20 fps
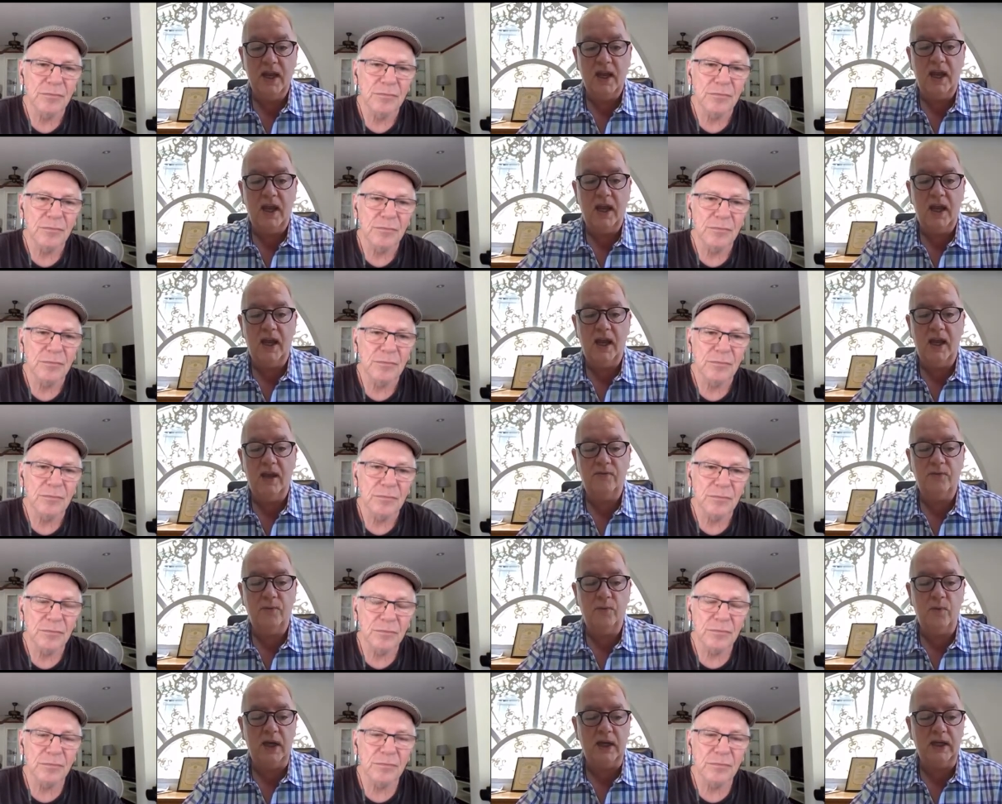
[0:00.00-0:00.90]
Speaker 1: Uh,
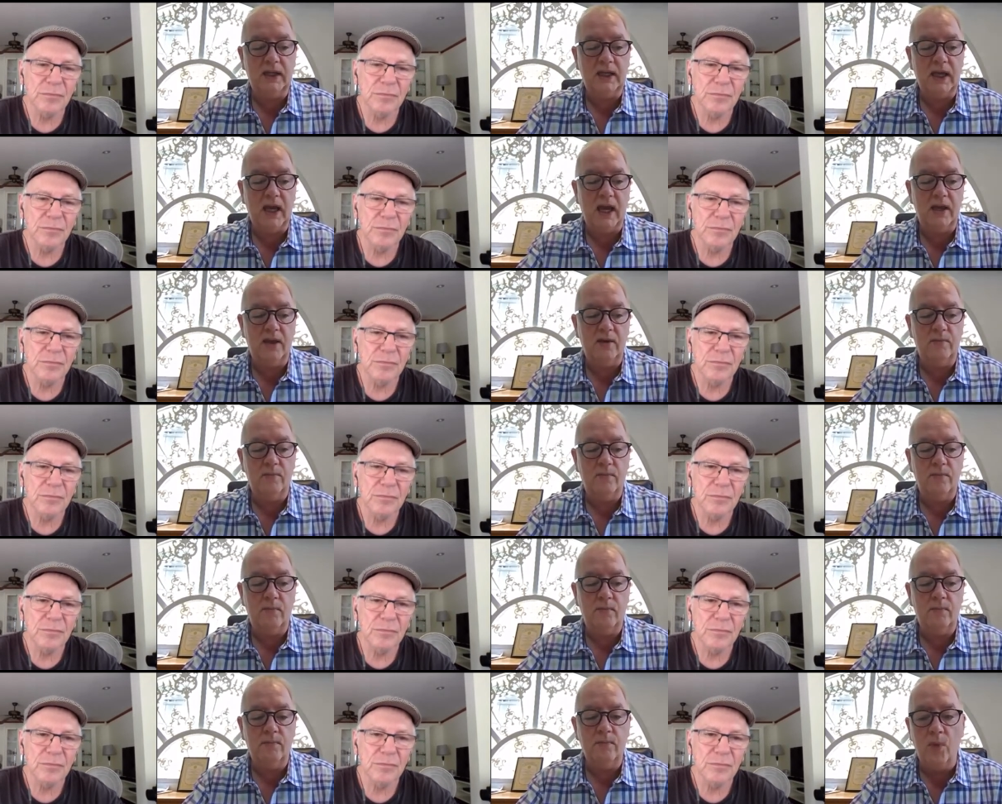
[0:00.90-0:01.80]
from what I gather,
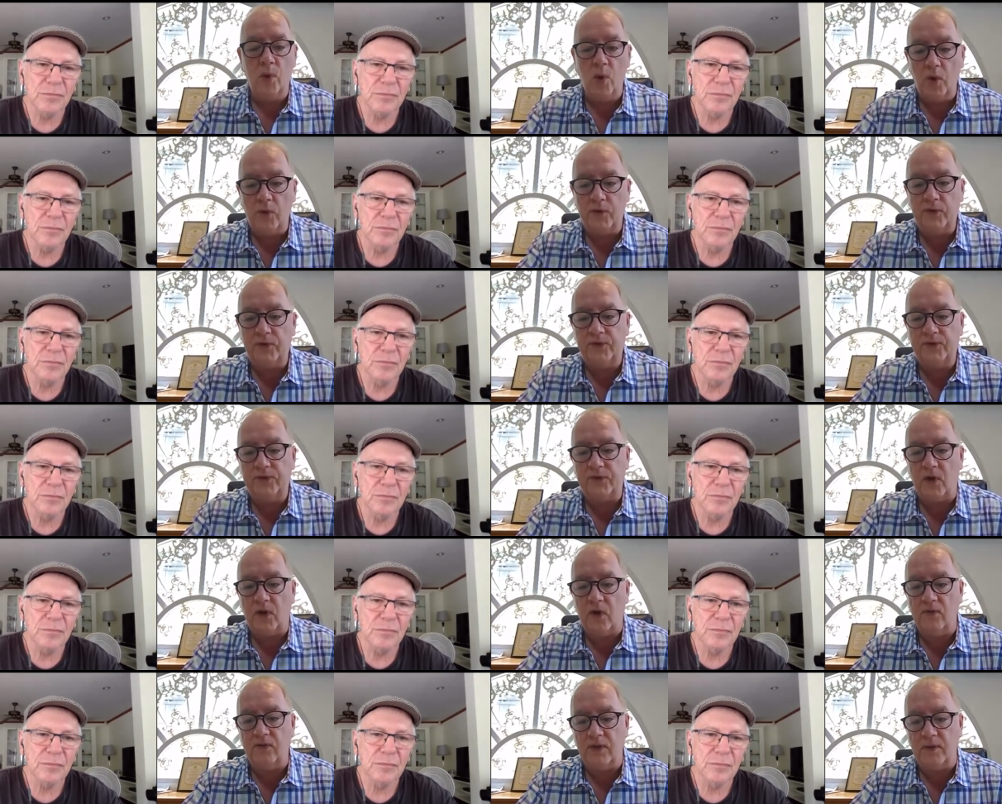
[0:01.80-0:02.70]

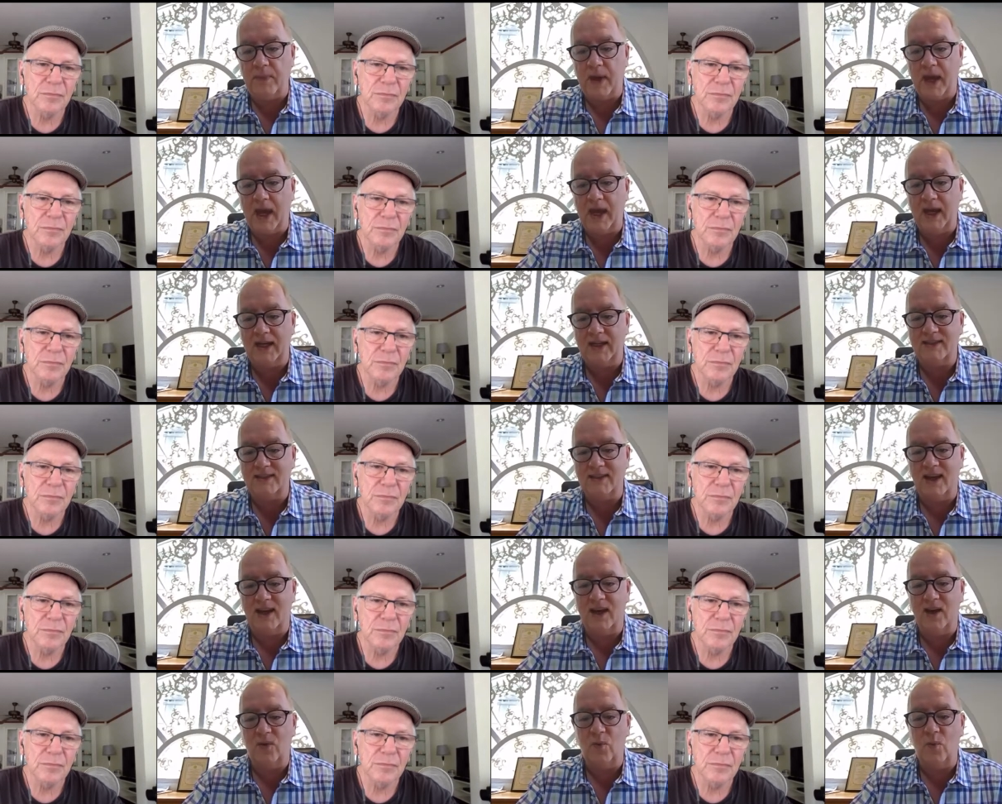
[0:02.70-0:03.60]
most of the banks
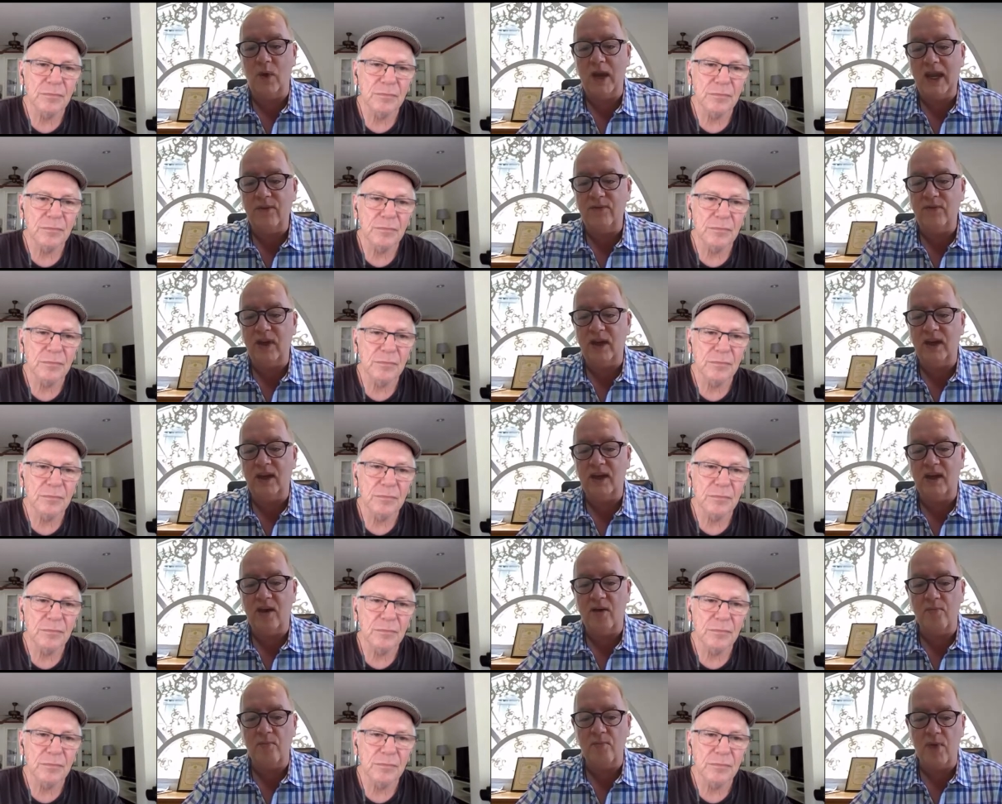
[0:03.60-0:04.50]
are waiving
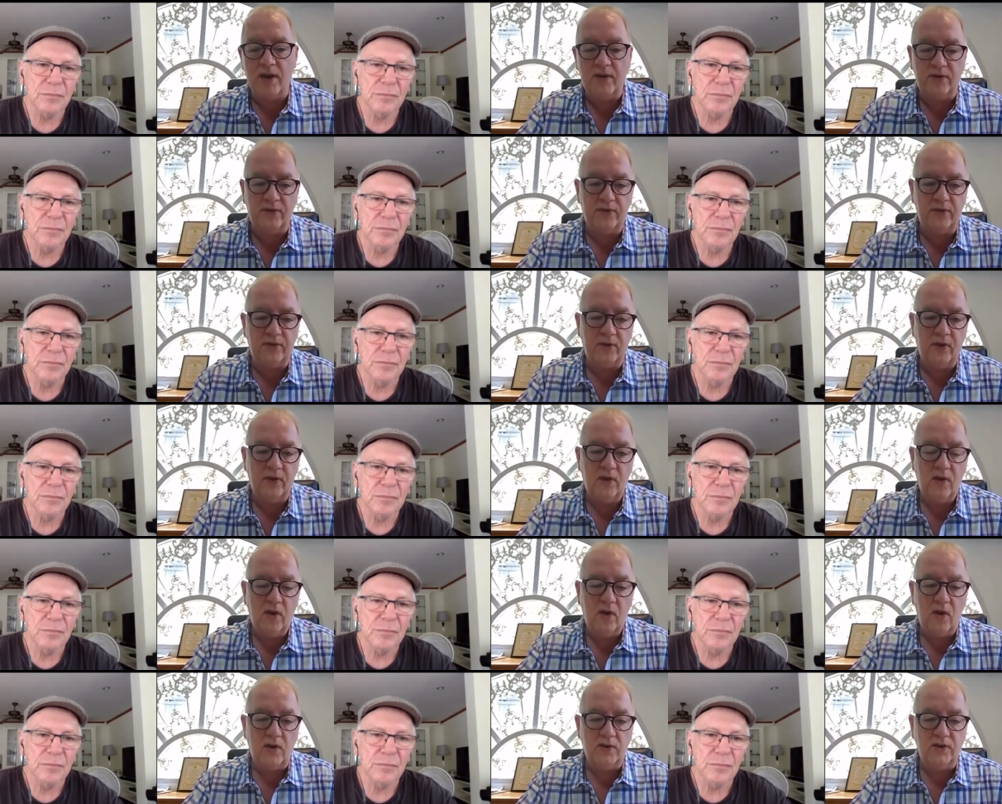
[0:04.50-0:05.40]
a month
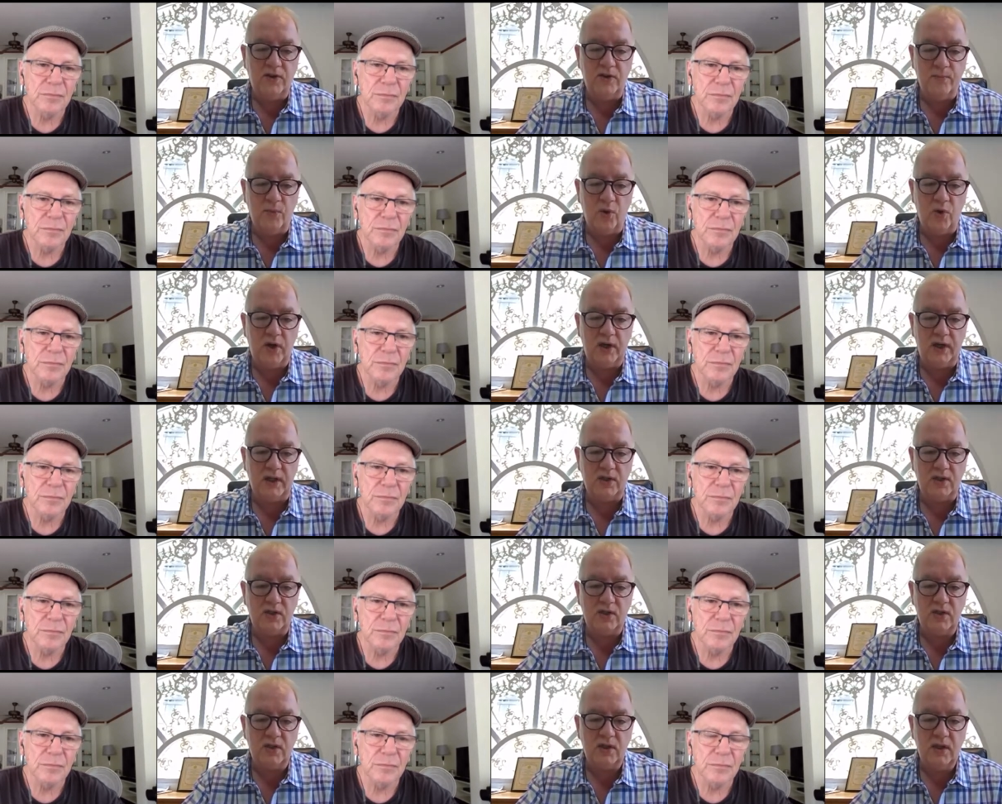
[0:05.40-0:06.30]
on your
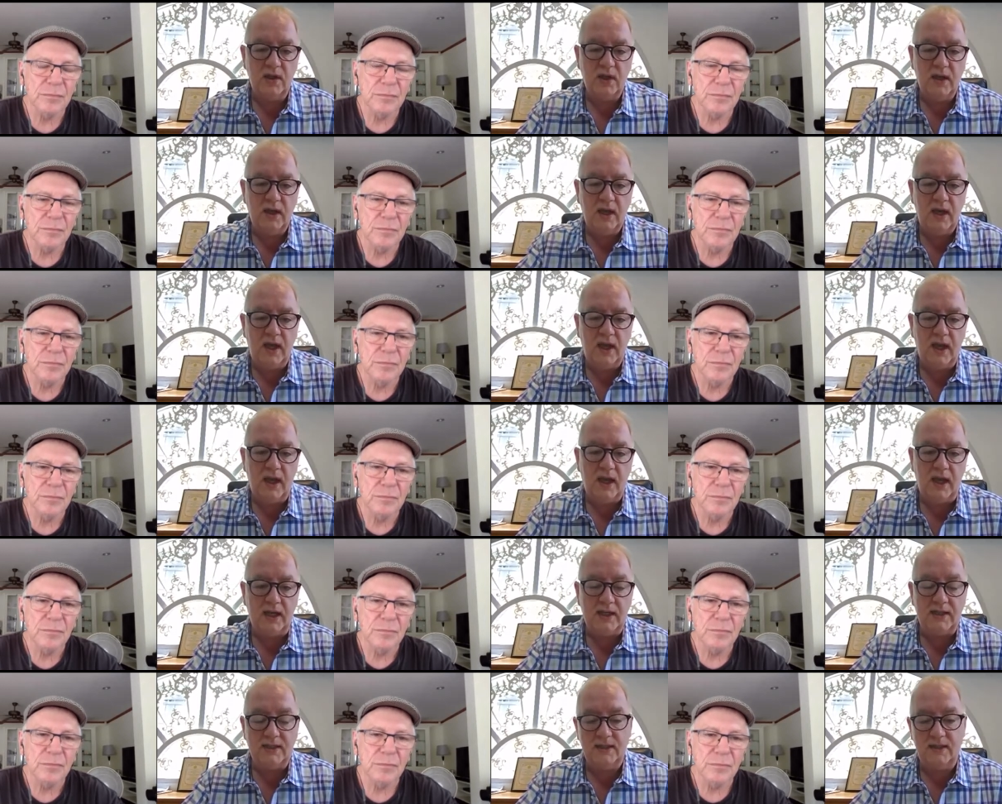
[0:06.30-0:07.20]
mortgage. Uh,
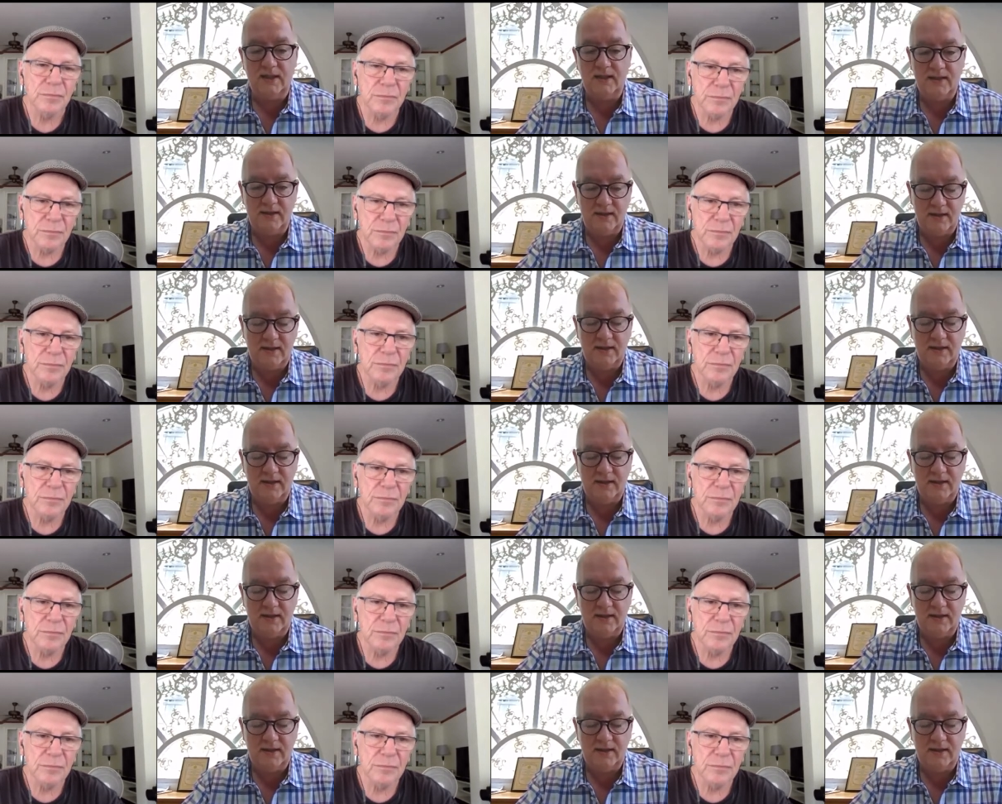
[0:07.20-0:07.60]
ex- mm